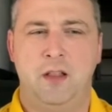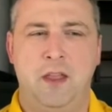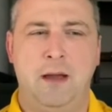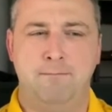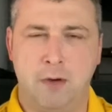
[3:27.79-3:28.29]

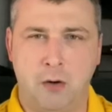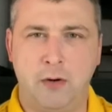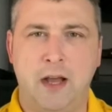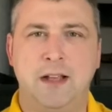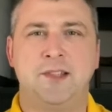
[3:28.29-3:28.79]
that
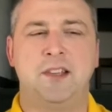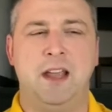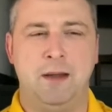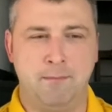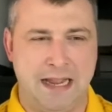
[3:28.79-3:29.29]
mold us
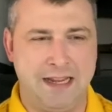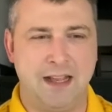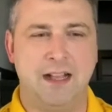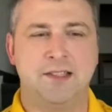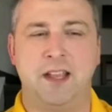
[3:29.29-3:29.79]
and make
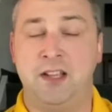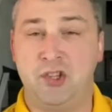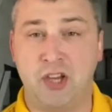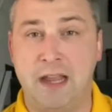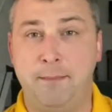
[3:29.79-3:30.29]
us and
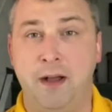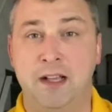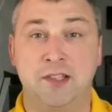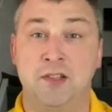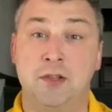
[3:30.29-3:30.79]
shape
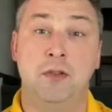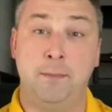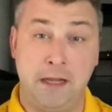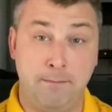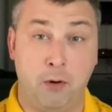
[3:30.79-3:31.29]
us into the
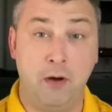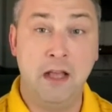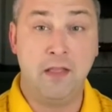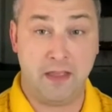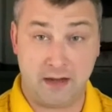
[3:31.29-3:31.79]
people
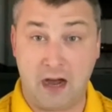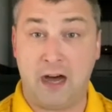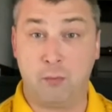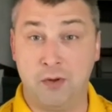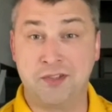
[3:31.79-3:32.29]
that
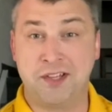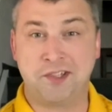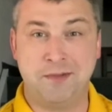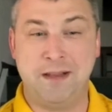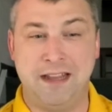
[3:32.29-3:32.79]
God wants us
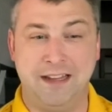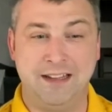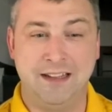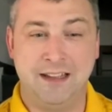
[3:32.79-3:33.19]
to be.